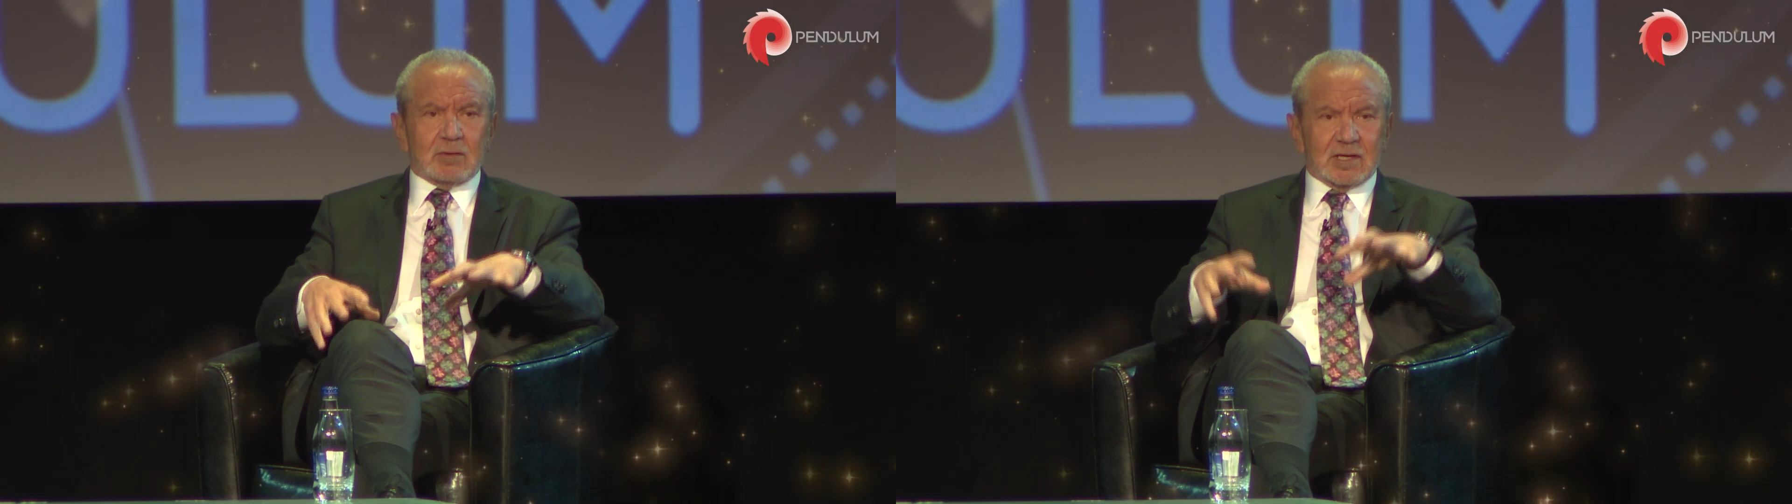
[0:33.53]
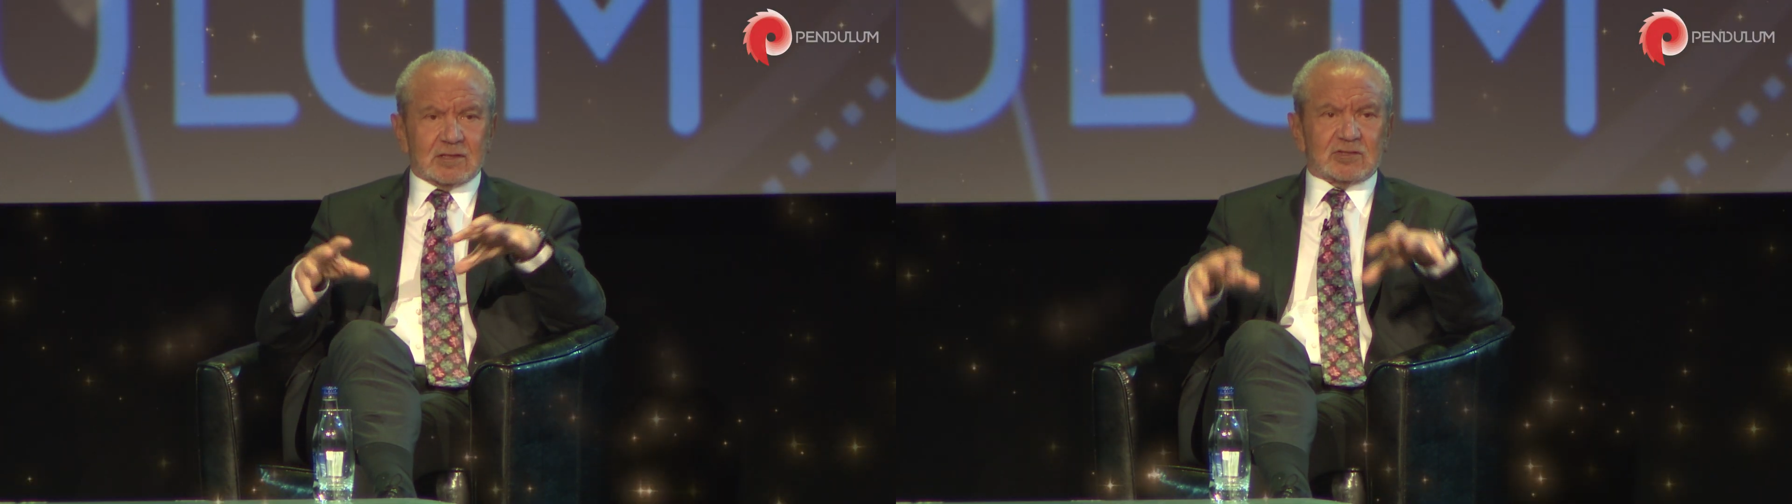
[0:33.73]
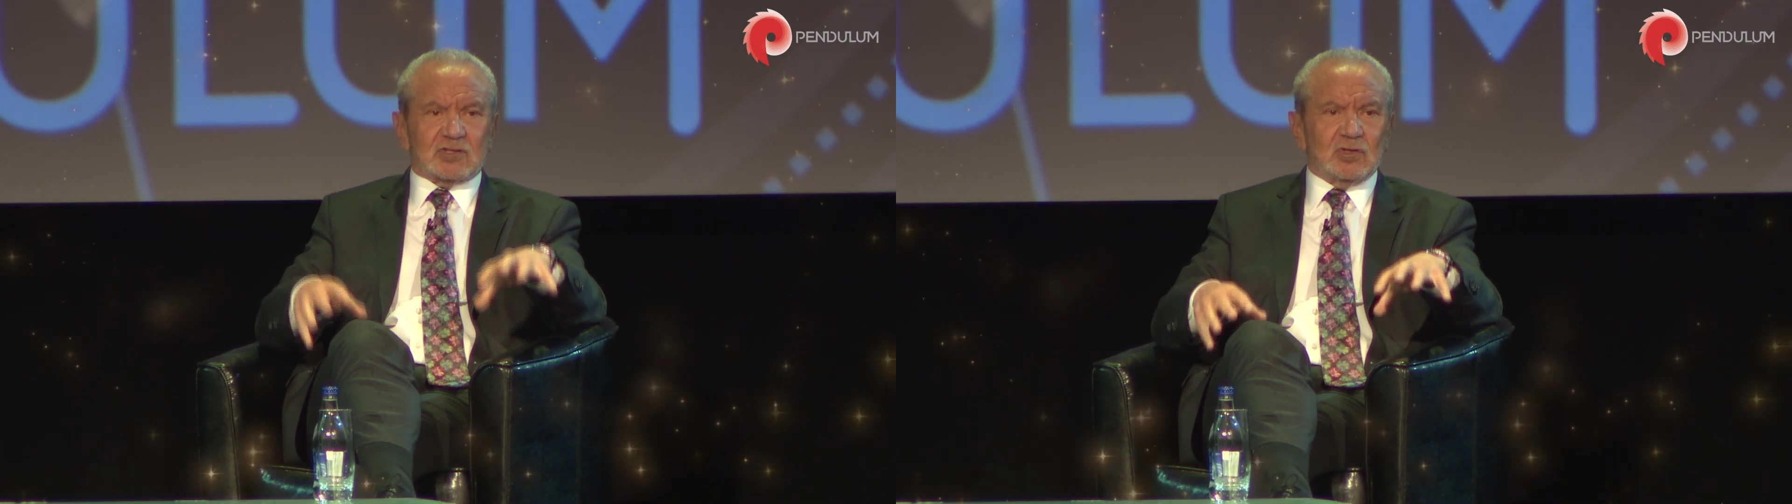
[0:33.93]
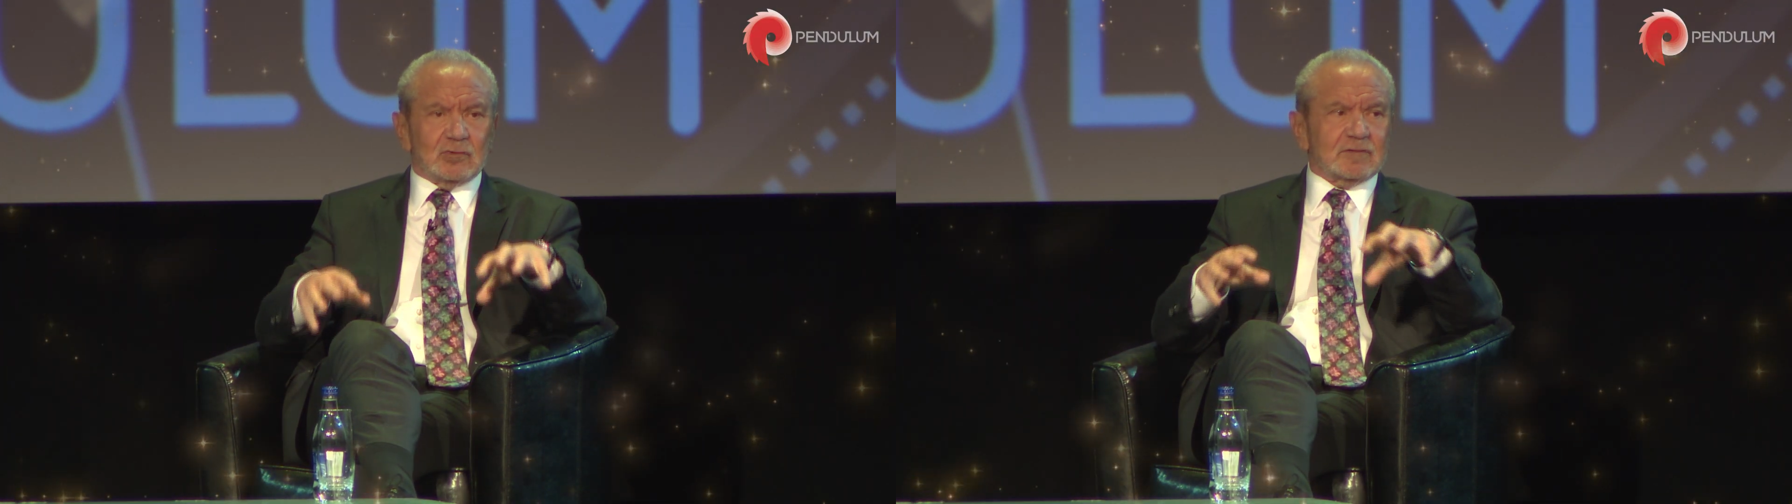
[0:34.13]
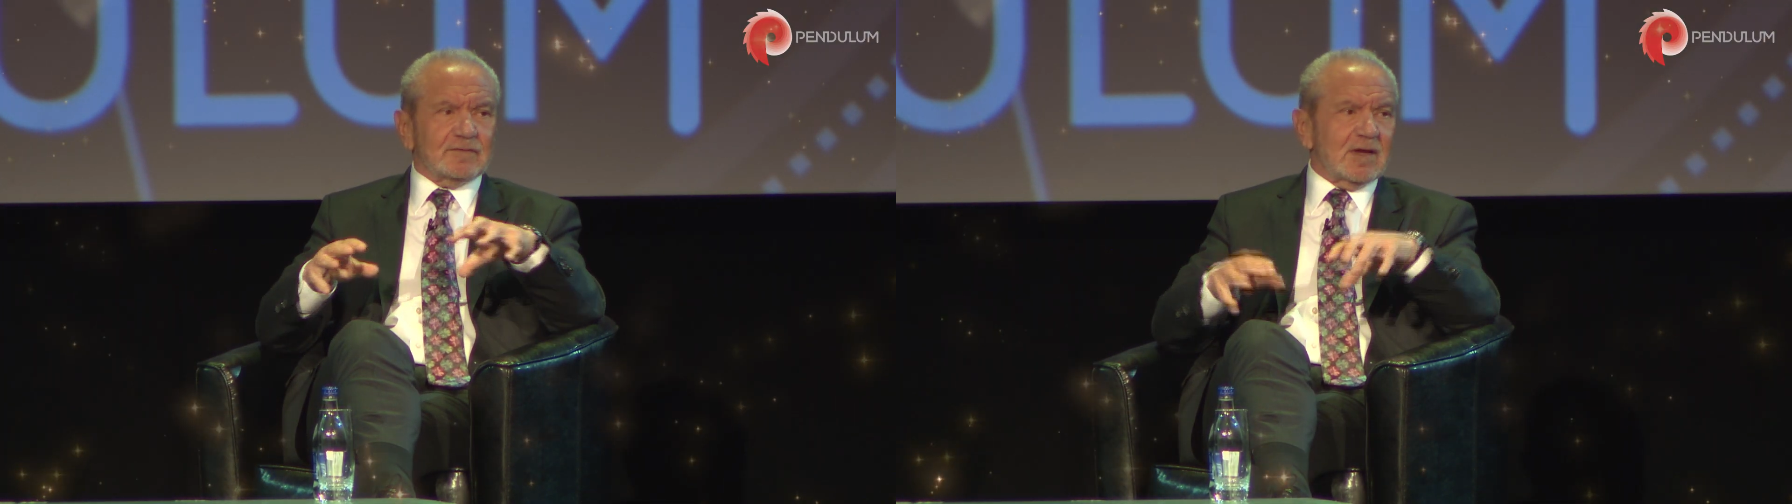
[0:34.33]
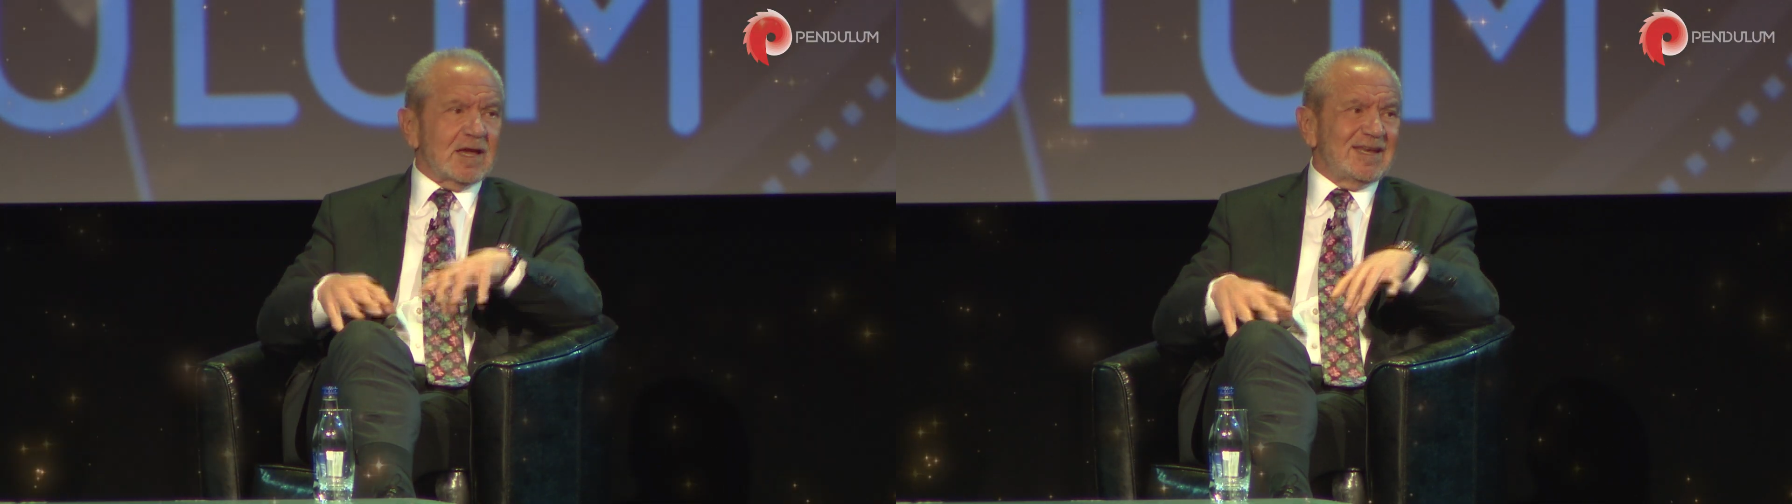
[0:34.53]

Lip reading: excuse for